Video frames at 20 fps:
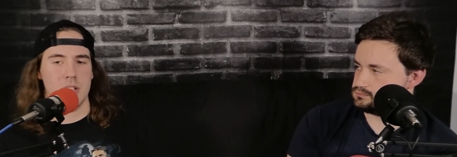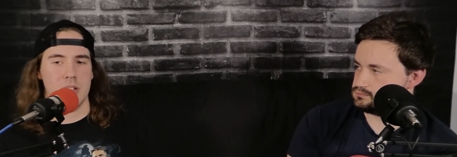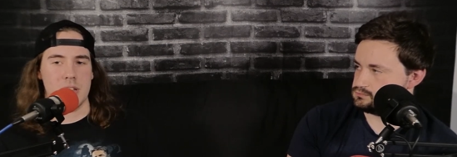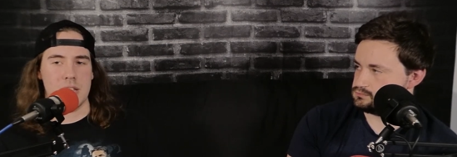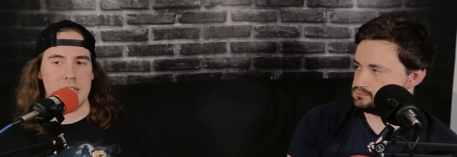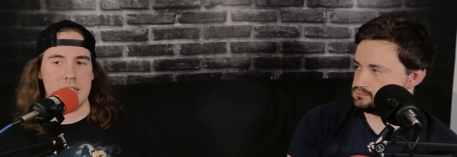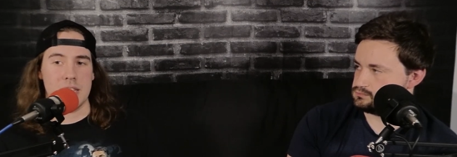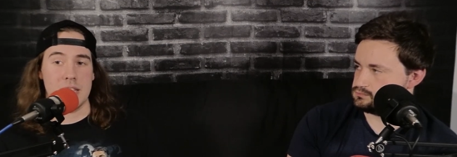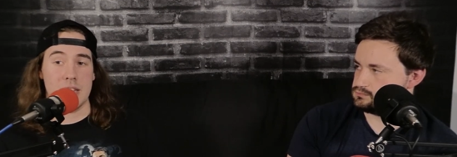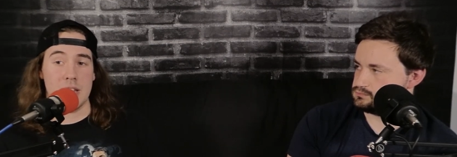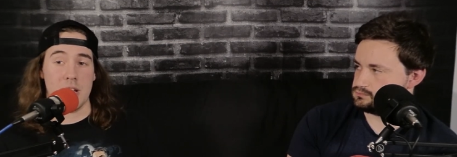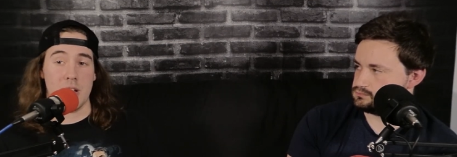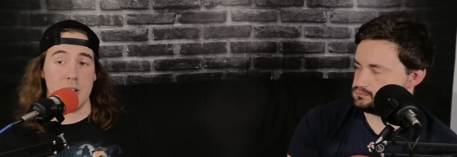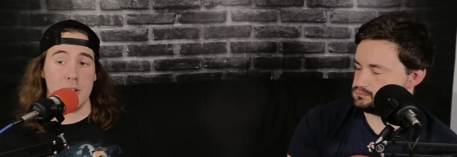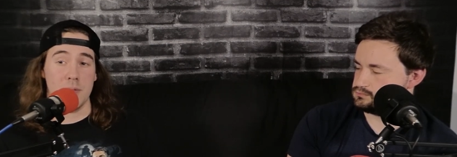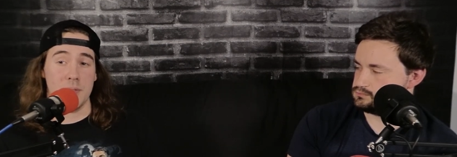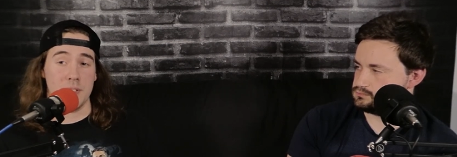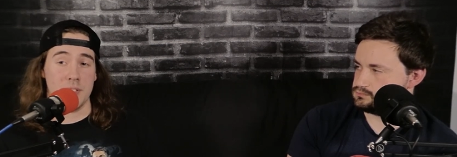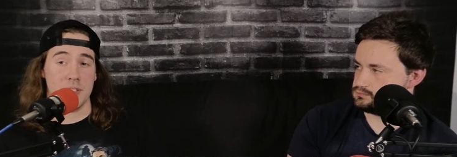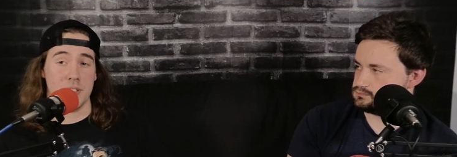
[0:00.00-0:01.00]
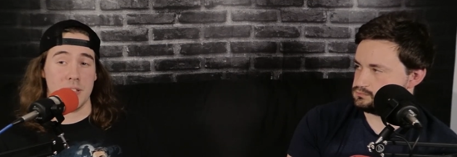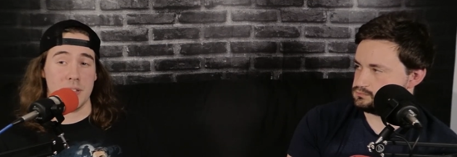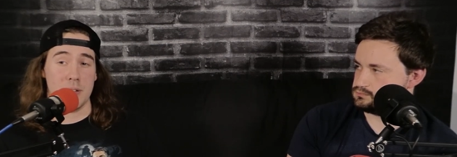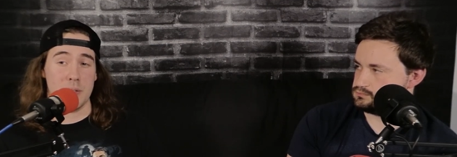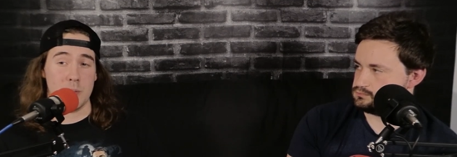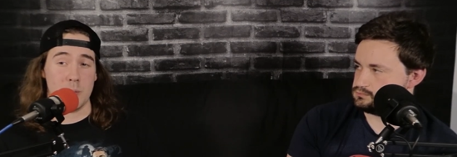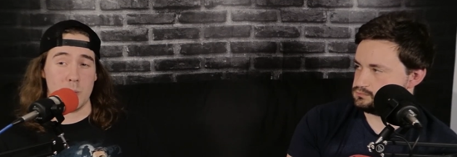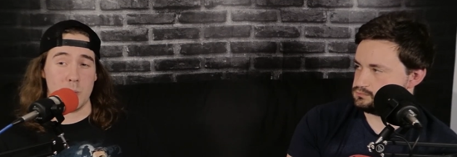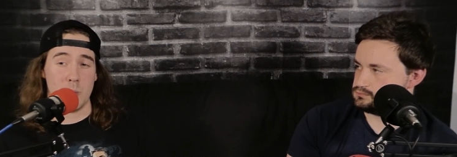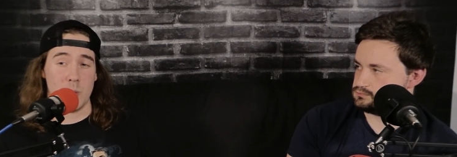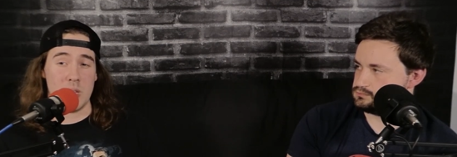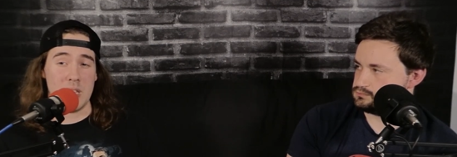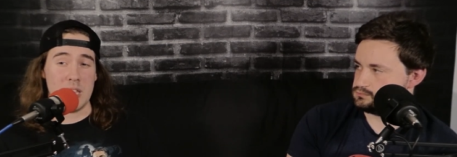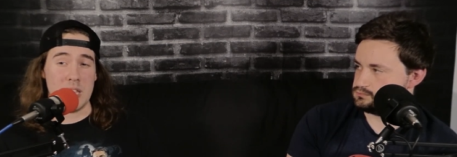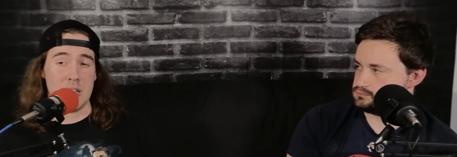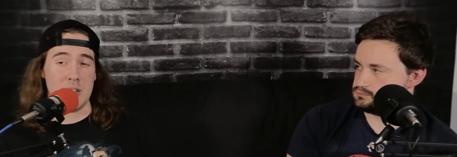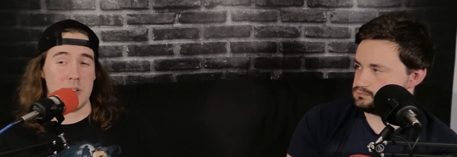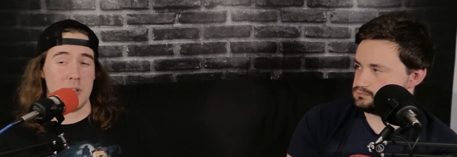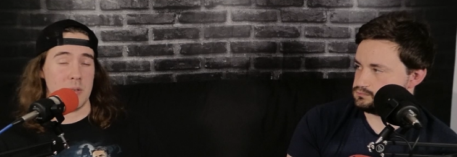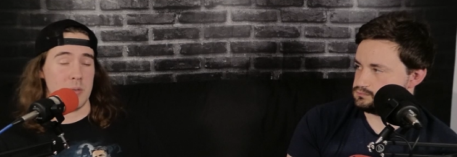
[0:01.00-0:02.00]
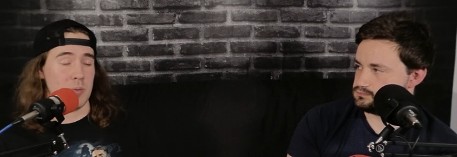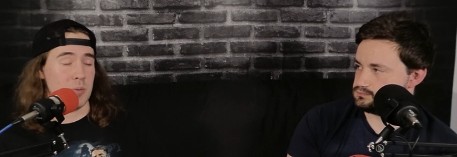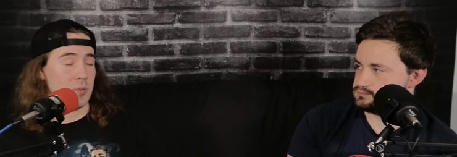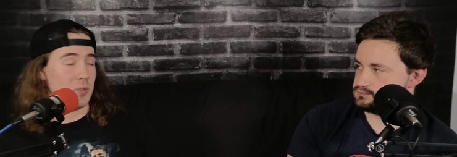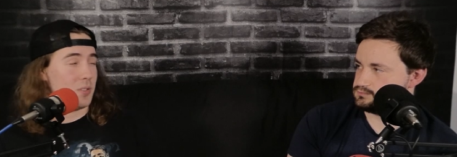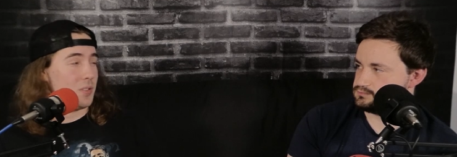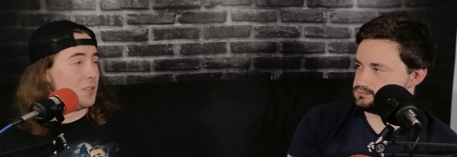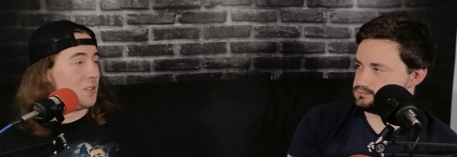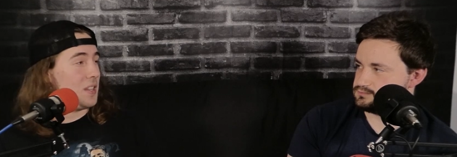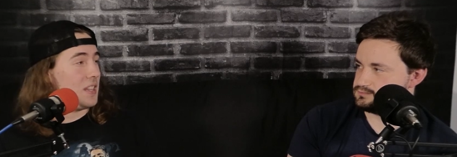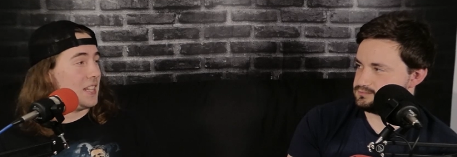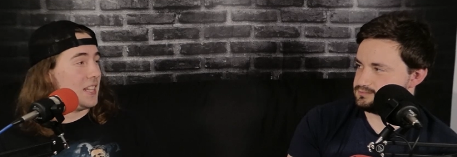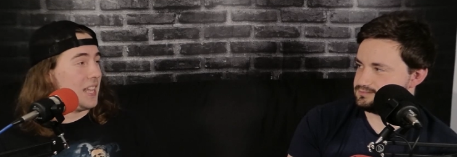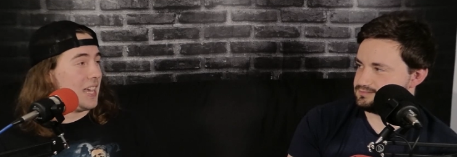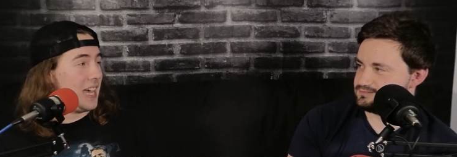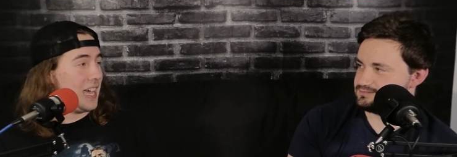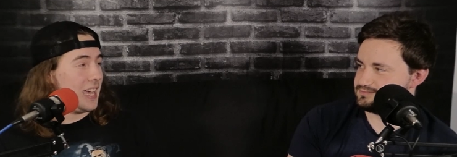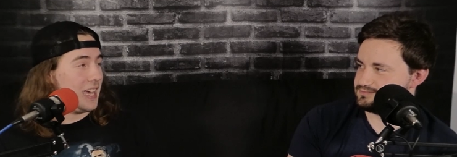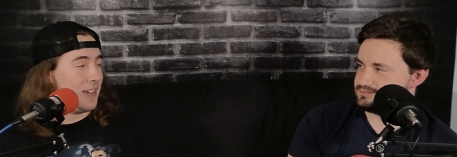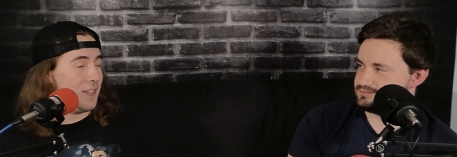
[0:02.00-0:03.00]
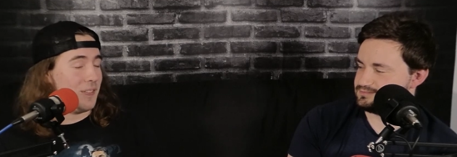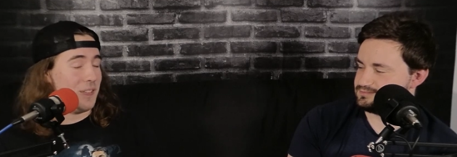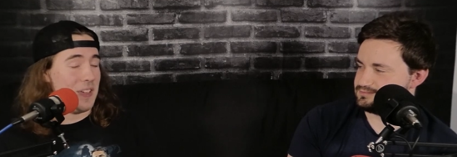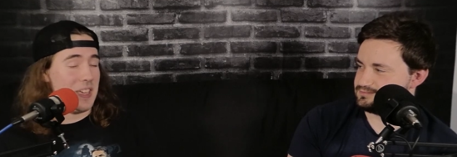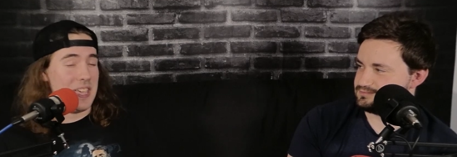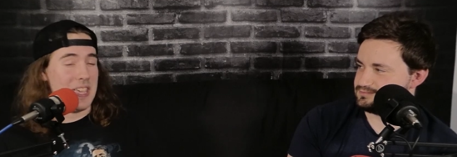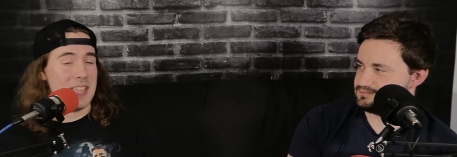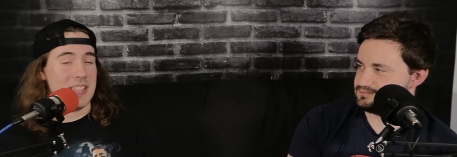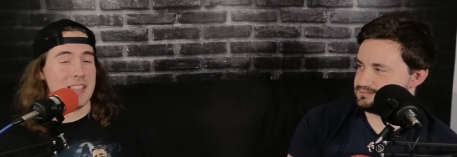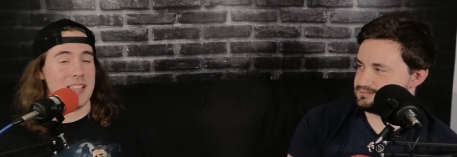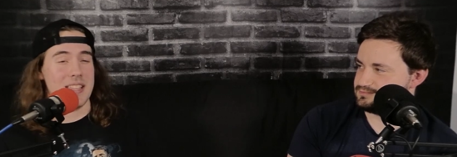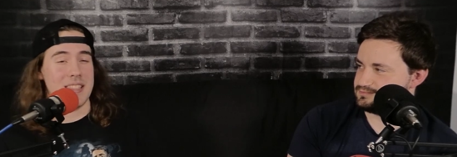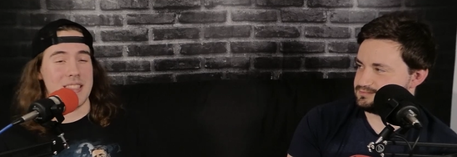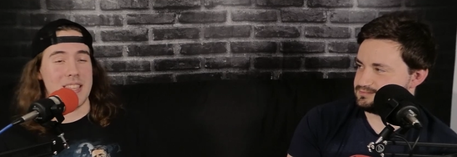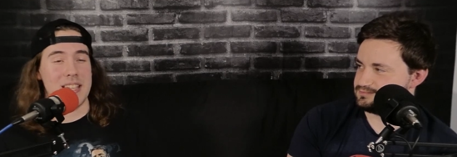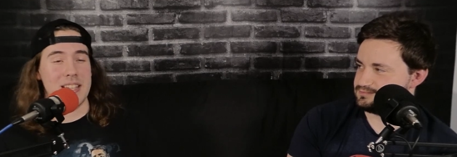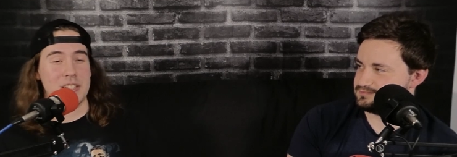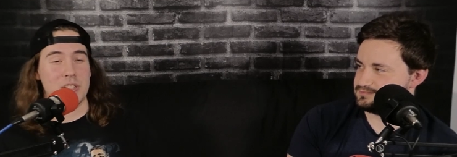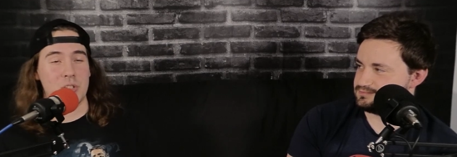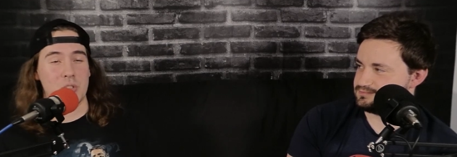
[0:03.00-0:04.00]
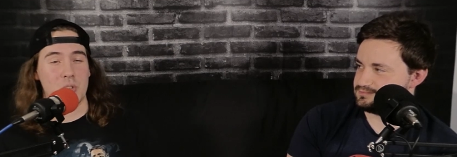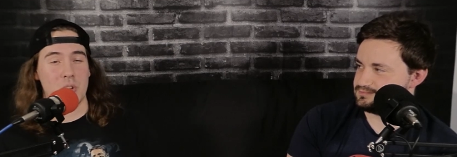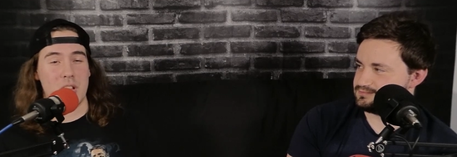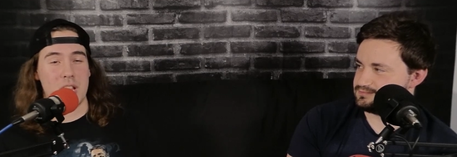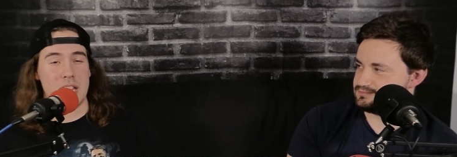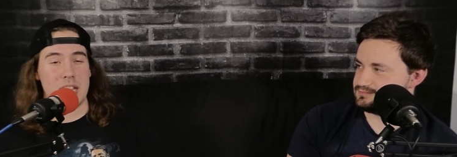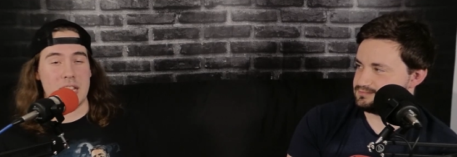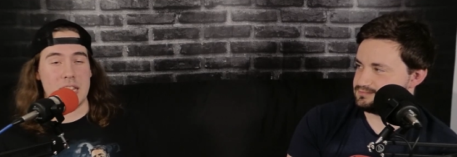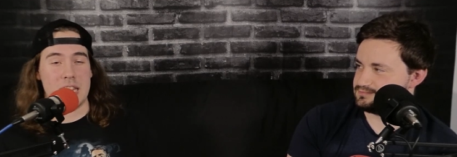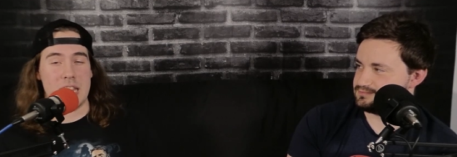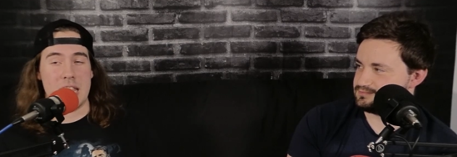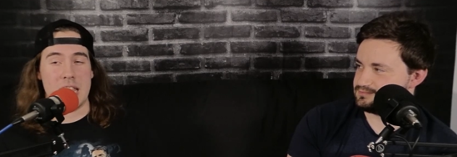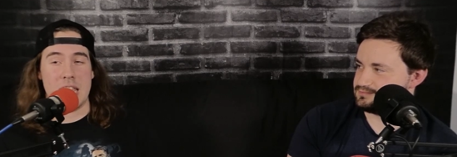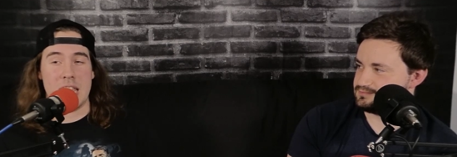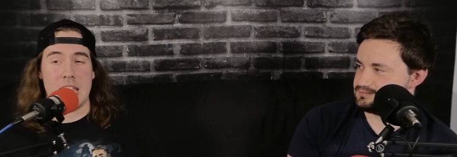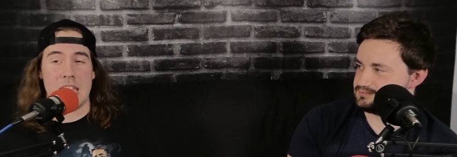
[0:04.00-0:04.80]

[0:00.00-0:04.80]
Speaker 1: And then all of a sudden, we get news live that they trade